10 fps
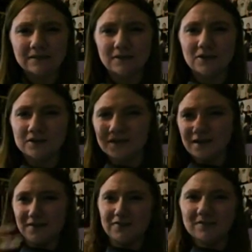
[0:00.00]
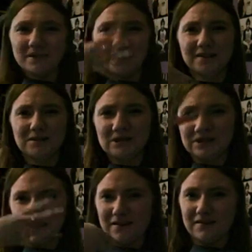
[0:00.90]
because like there's the mask, which is
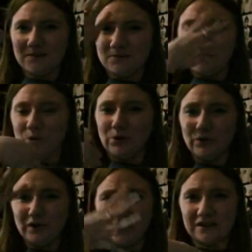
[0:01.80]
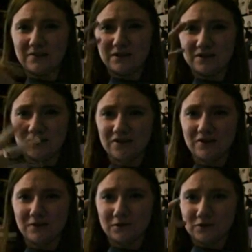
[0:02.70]
like the ball thing they went to in the
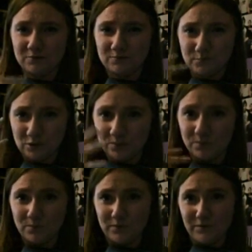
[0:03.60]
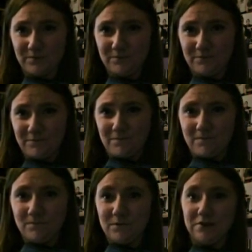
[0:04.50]
first book with
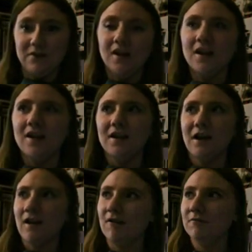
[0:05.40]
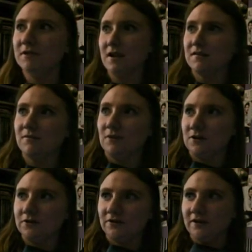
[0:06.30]
when Cara was actually
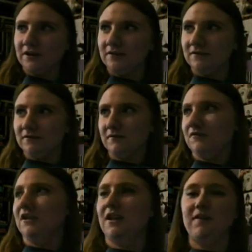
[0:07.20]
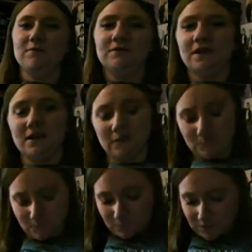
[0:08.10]
Marjorie and Akiva was Akiva
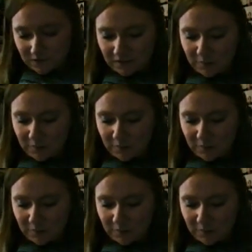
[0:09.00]
basically.